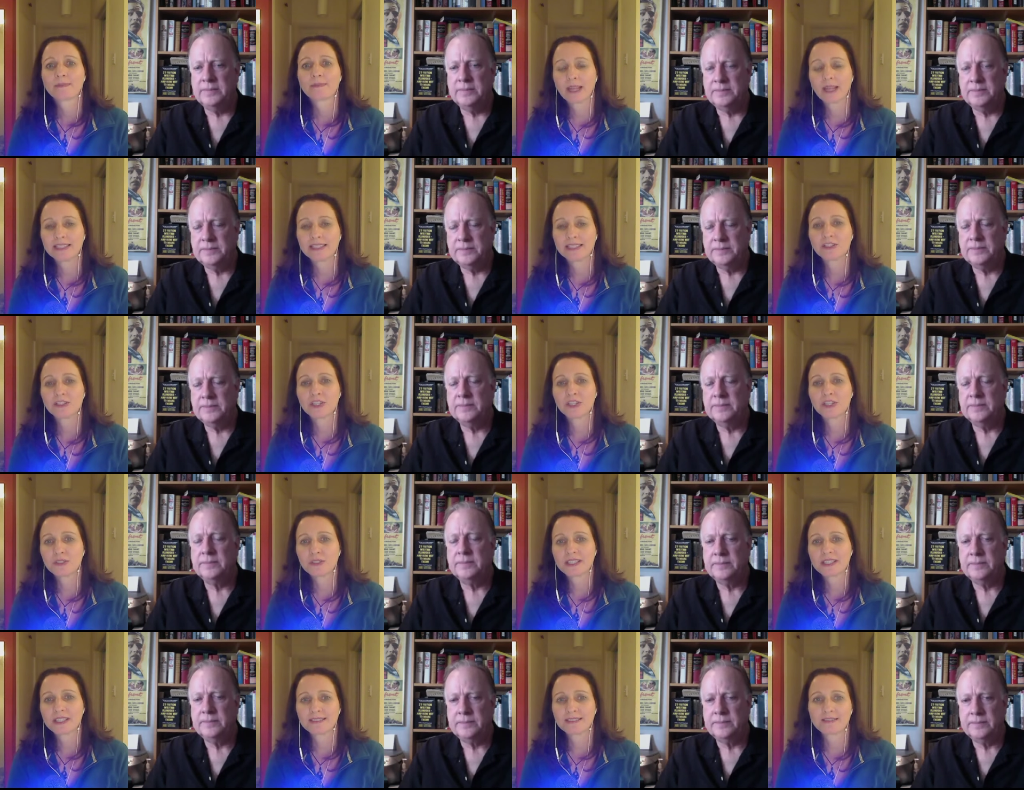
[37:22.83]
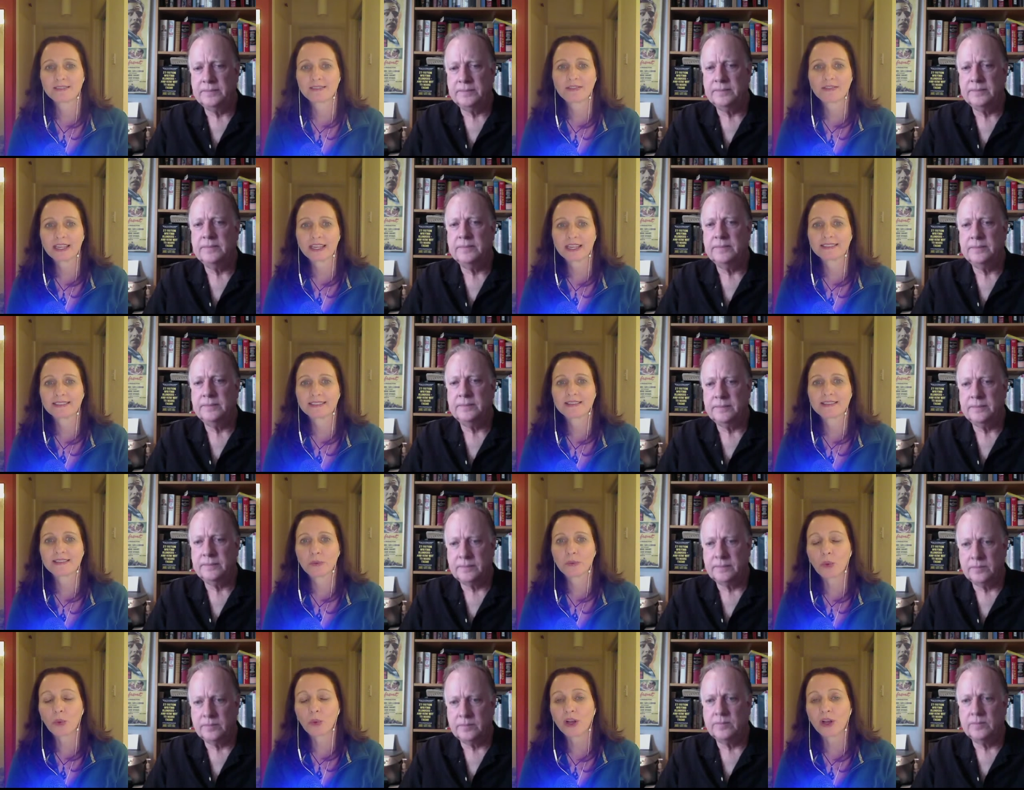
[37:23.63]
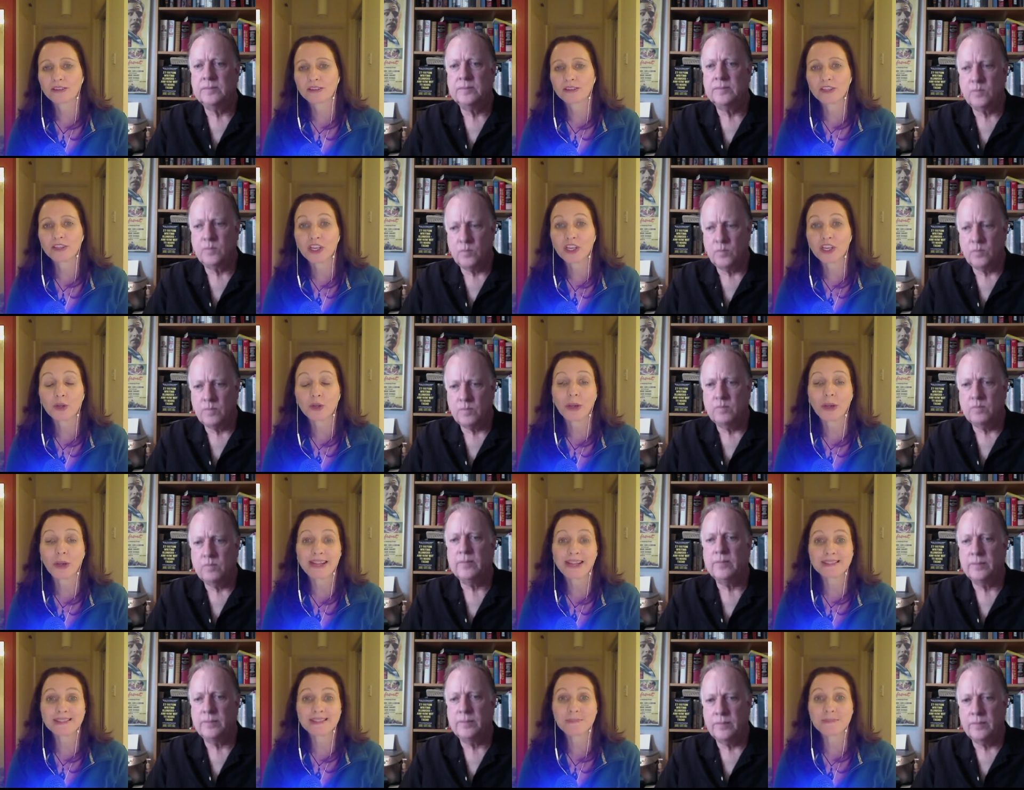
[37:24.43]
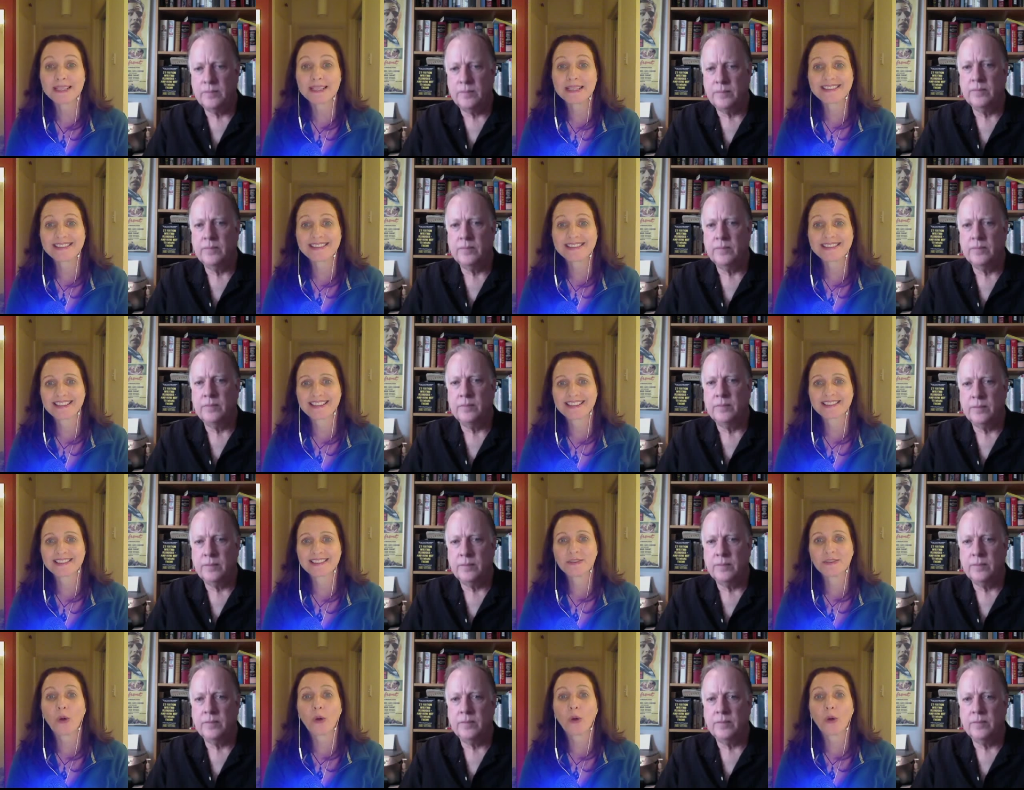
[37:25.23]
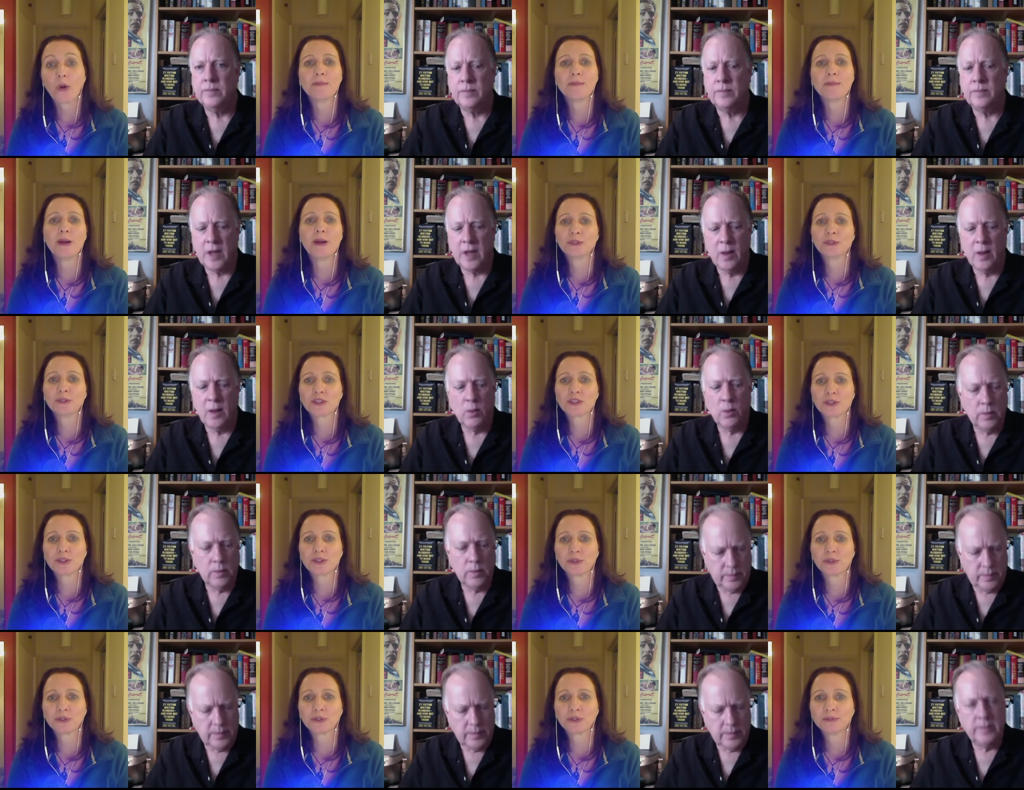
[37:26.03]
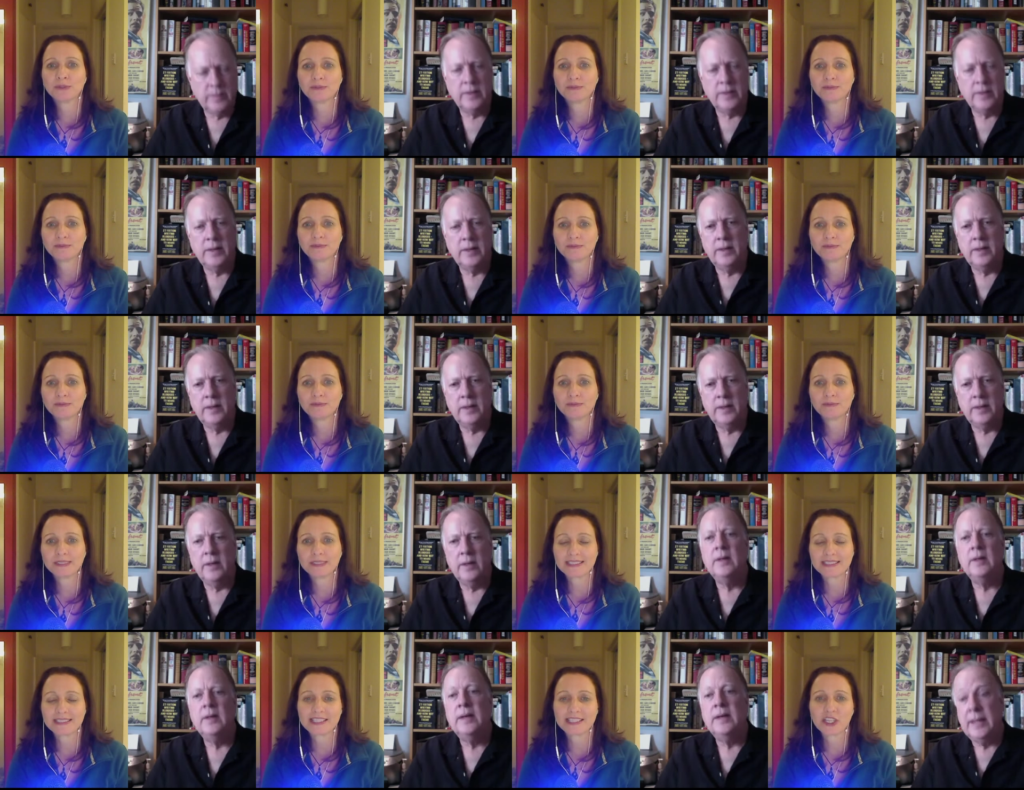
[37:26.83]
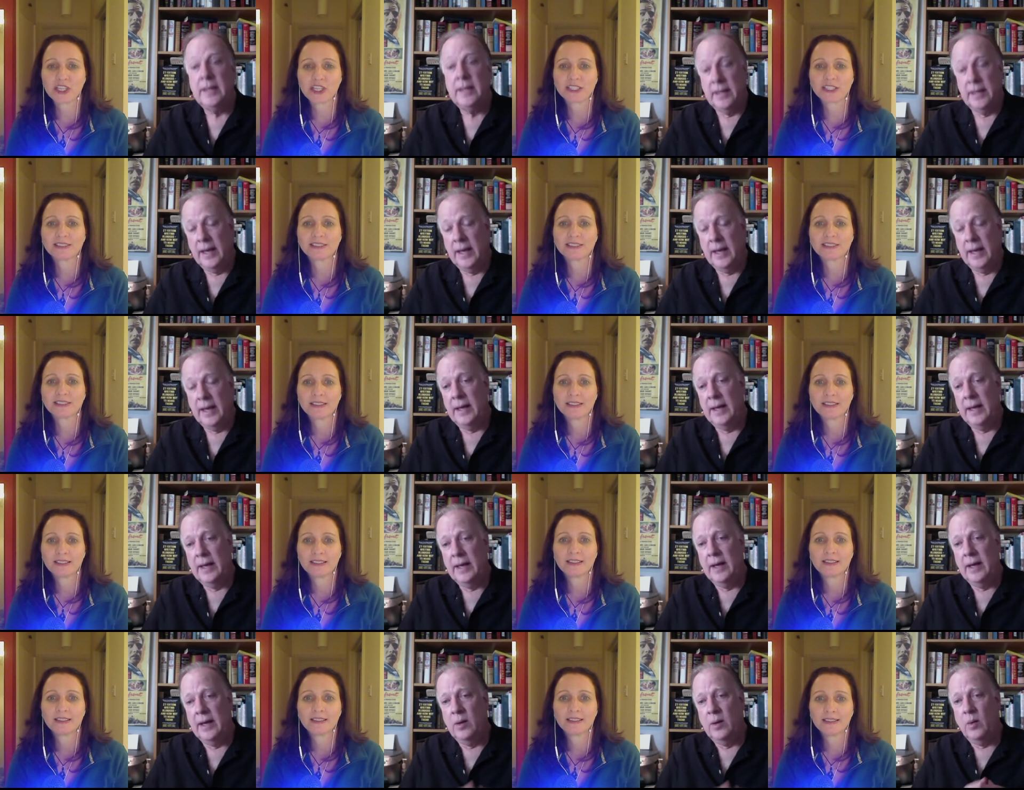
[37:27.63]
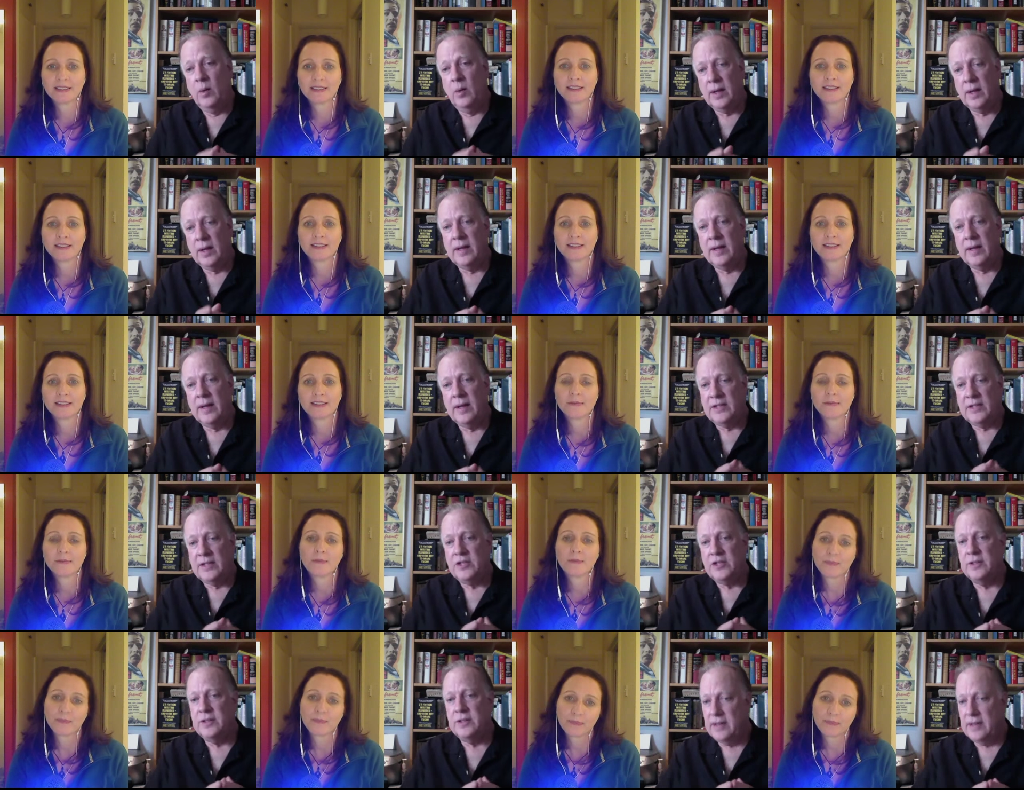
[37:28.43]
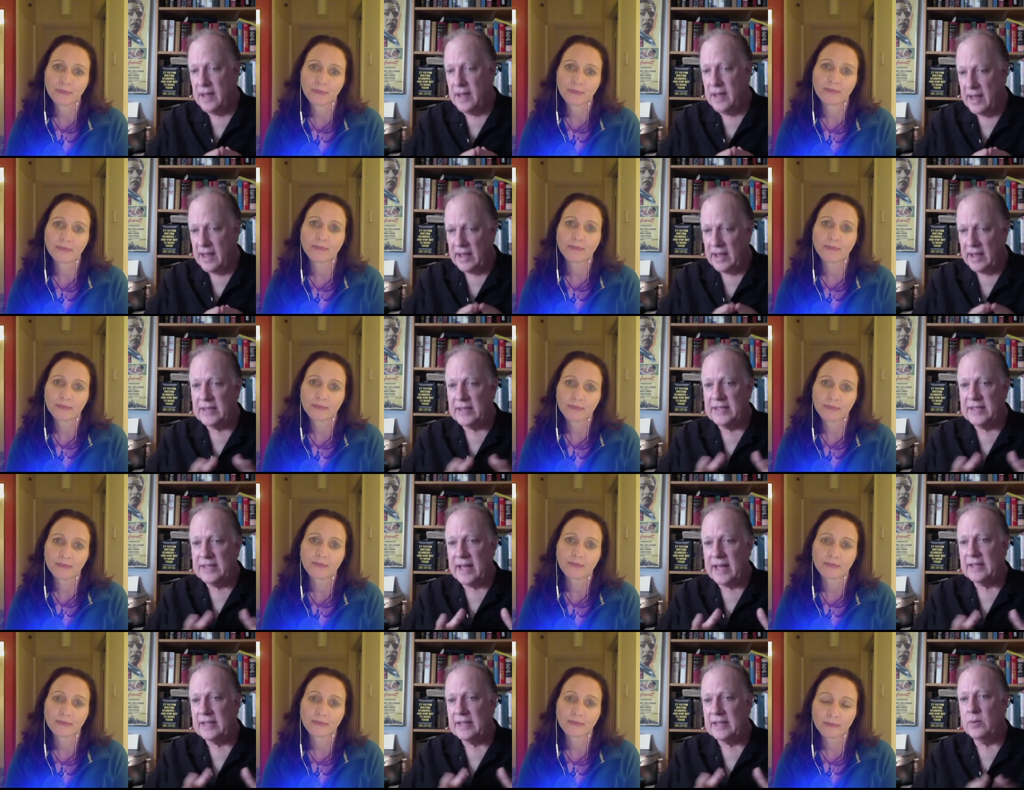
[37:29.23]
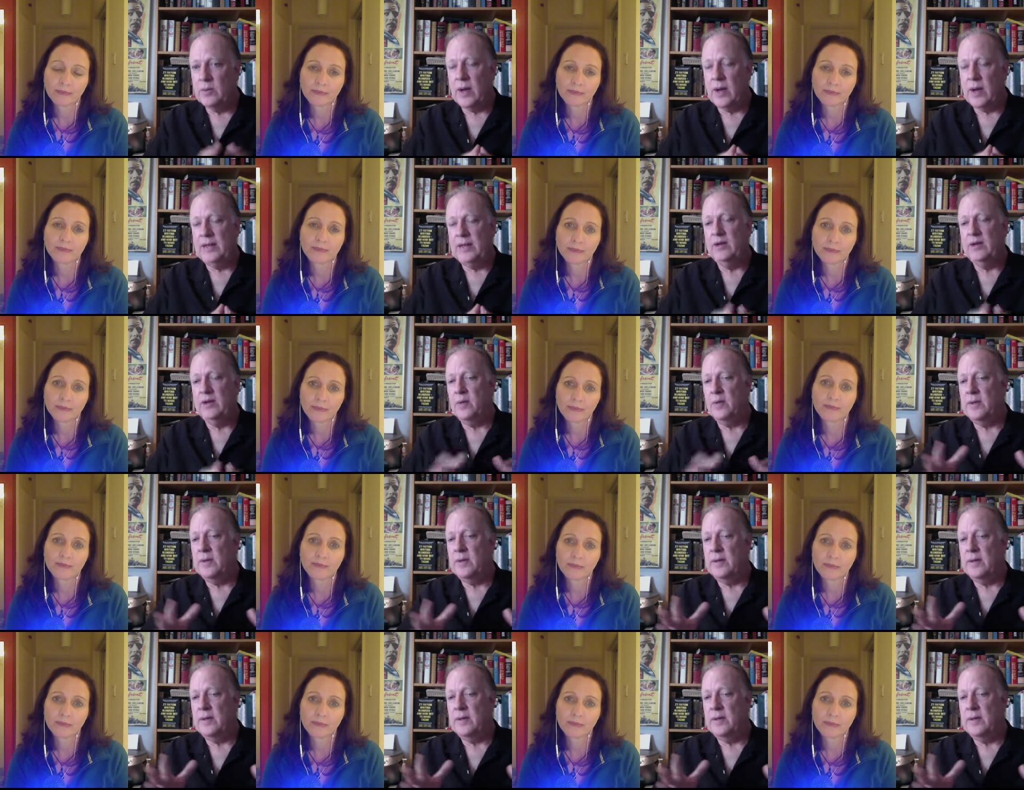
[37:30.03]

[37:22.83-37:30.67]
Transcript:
Speaker 1: and choosing things that work for you as a business not an emotional decision
Speaker 2: well that's exactly right you know